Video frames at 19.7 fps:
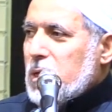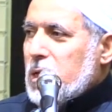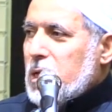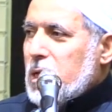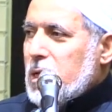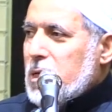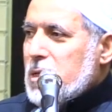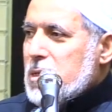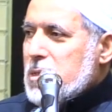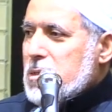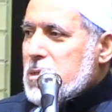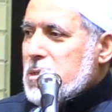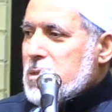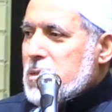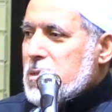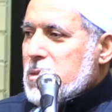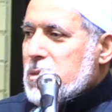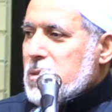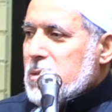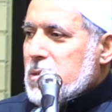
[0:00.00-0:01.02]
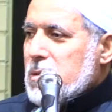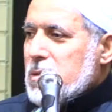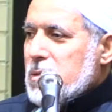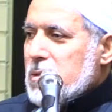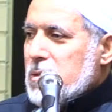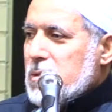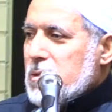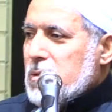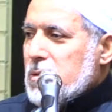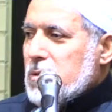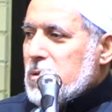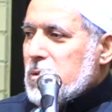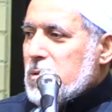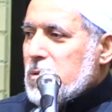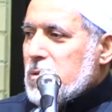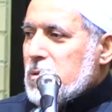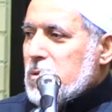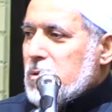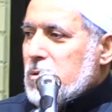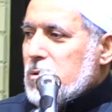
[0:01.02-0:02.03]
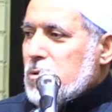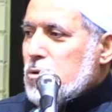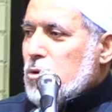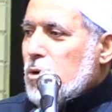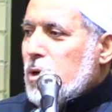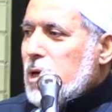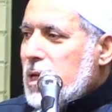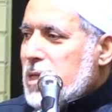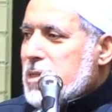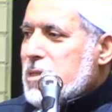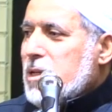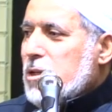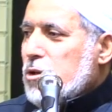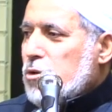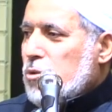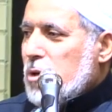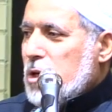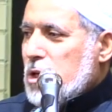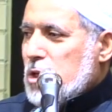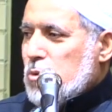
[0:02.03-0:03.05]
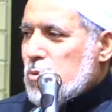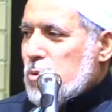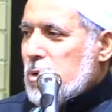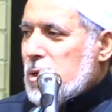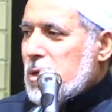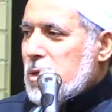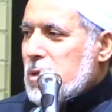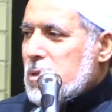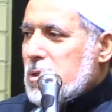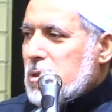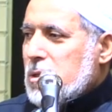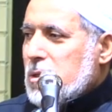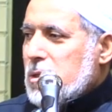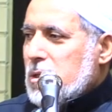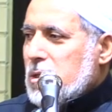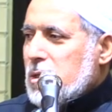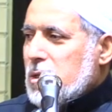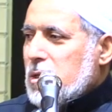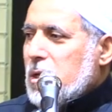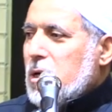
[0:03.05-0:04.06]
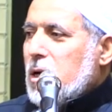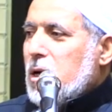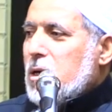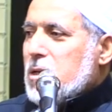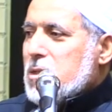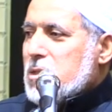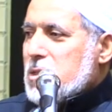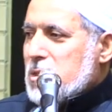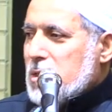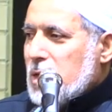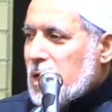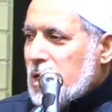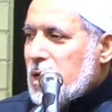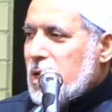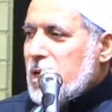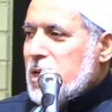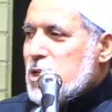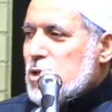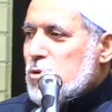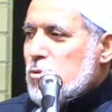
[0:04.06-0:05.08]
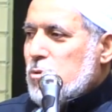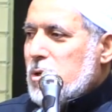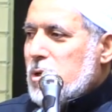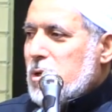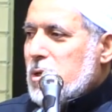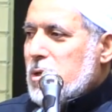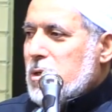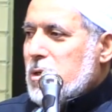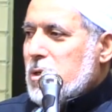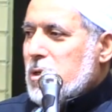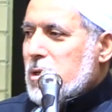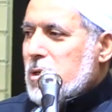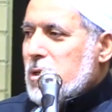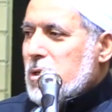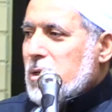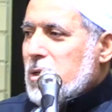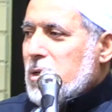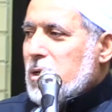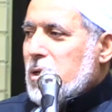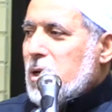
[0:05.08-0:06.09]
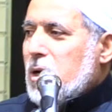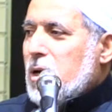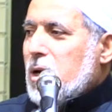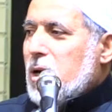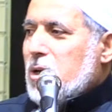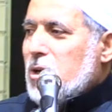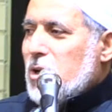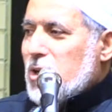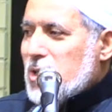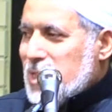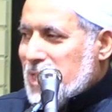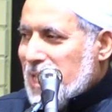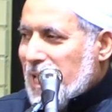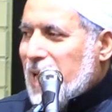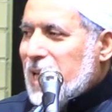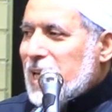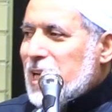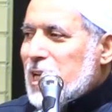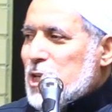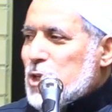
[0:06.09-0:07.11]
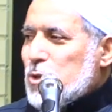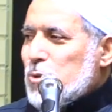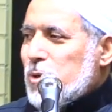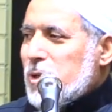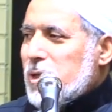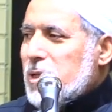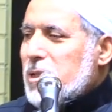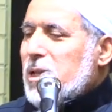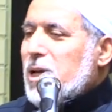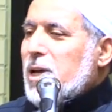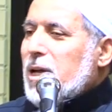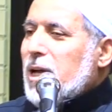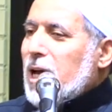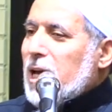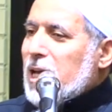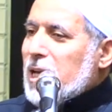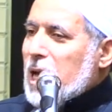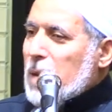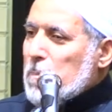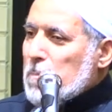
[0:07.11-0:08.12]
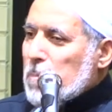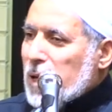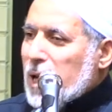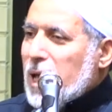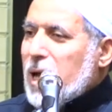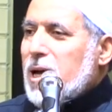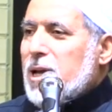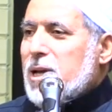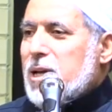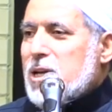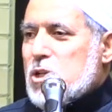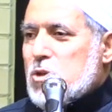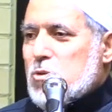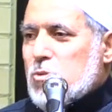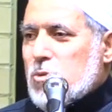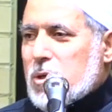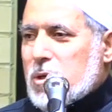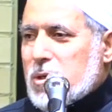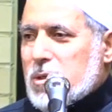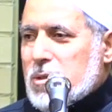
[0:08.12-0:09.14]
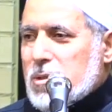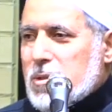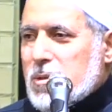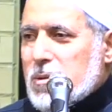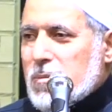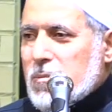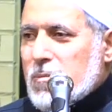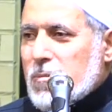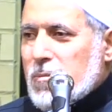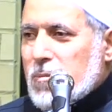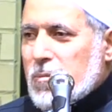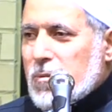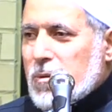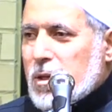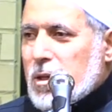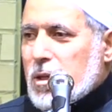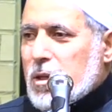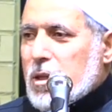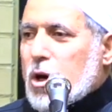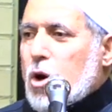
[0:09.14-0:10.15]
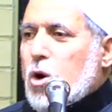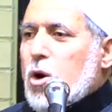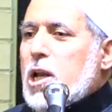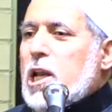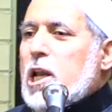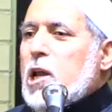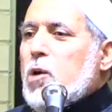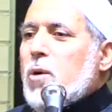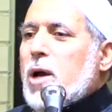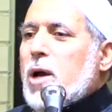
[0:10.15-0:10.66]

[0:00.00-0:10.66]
is to listen to His word, study His word, understand His word, and apply His word. The only